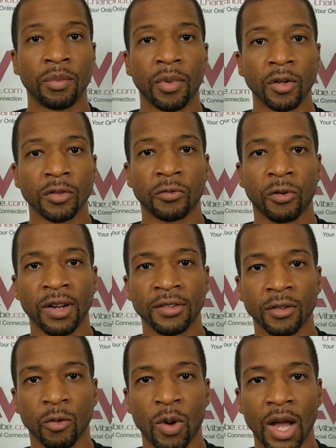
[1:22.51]
Mose
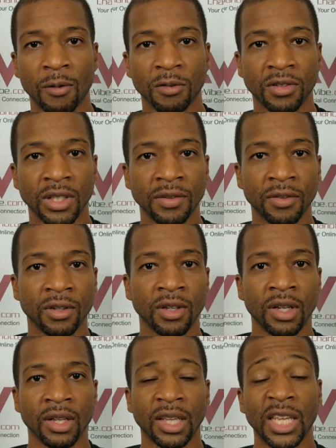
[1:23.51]
Frazier, wide receiver,
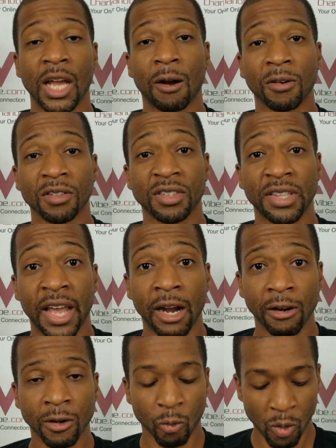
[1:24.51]
Keyarris
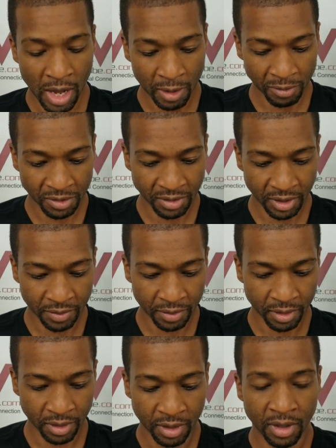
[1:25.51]
Garrett, wide
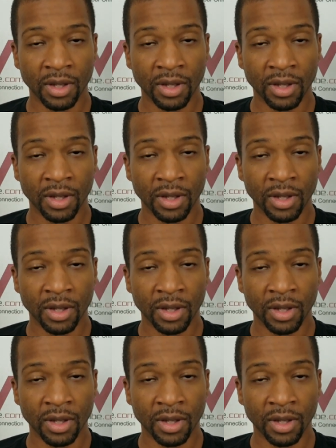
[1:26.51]
receiver,